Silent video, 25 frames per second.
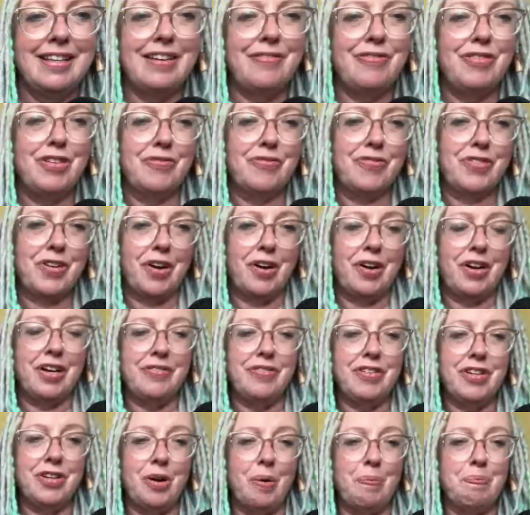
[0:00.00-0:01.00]
if you've got
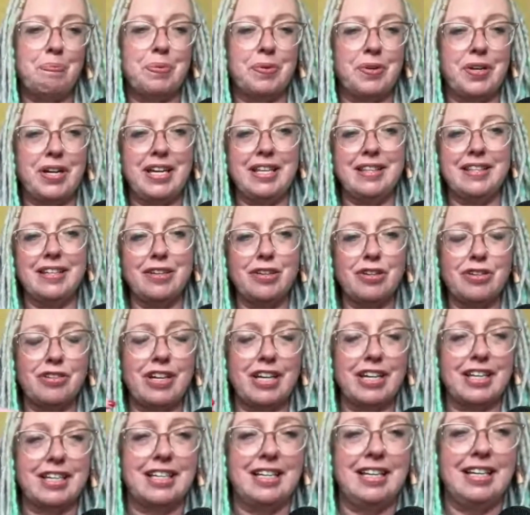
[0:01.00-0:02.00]
if you're not breathing
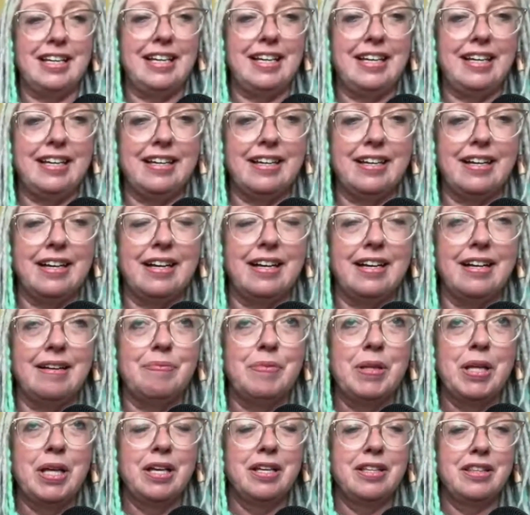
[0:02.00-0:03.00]
correctly uh,
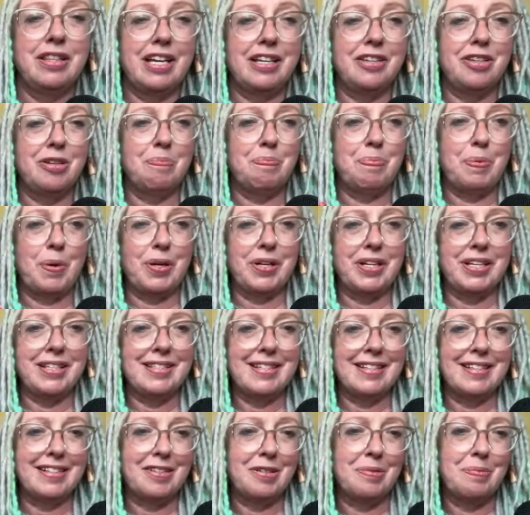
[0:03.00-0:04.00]
then your body's
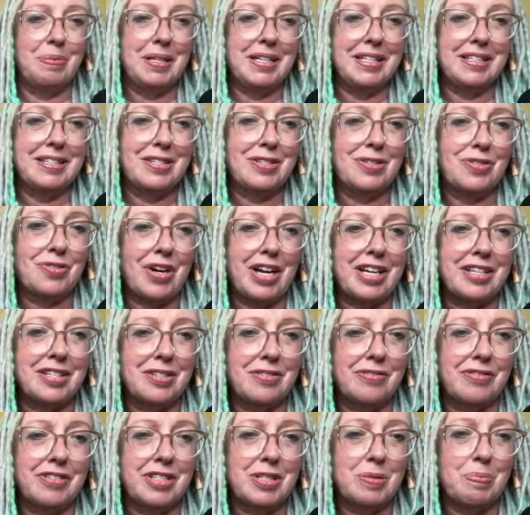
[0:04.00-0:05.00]
in a complete
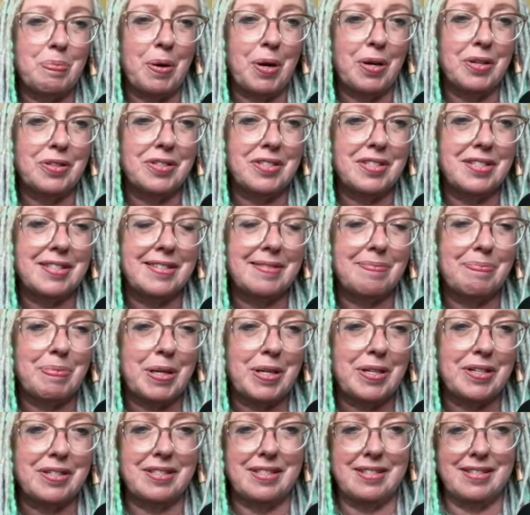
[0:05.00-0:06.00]
stress response
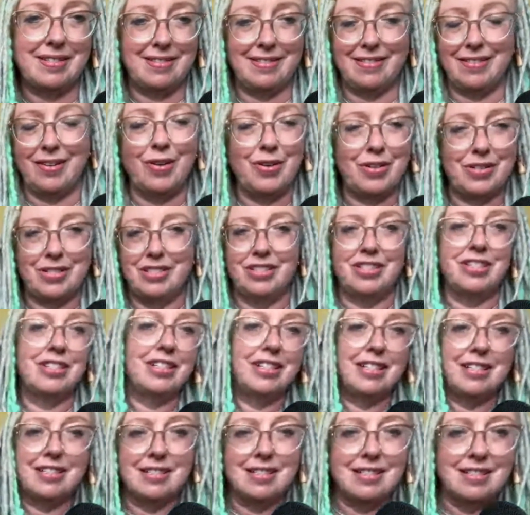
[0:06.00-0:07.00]
because
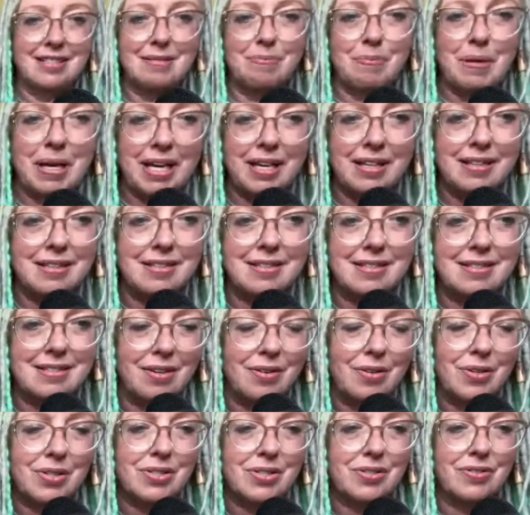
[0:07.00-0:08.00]
oxygen is its main
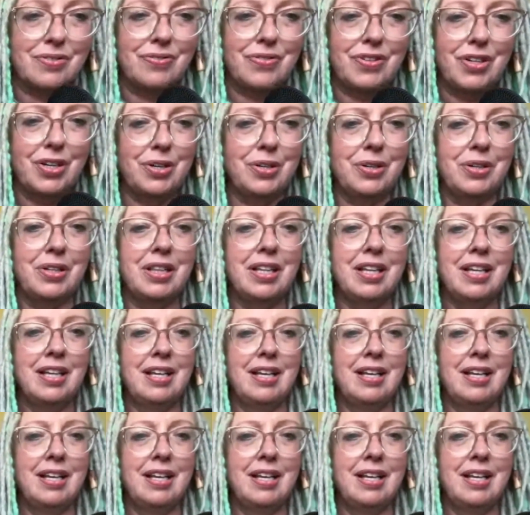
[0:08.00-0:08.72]
source of fuel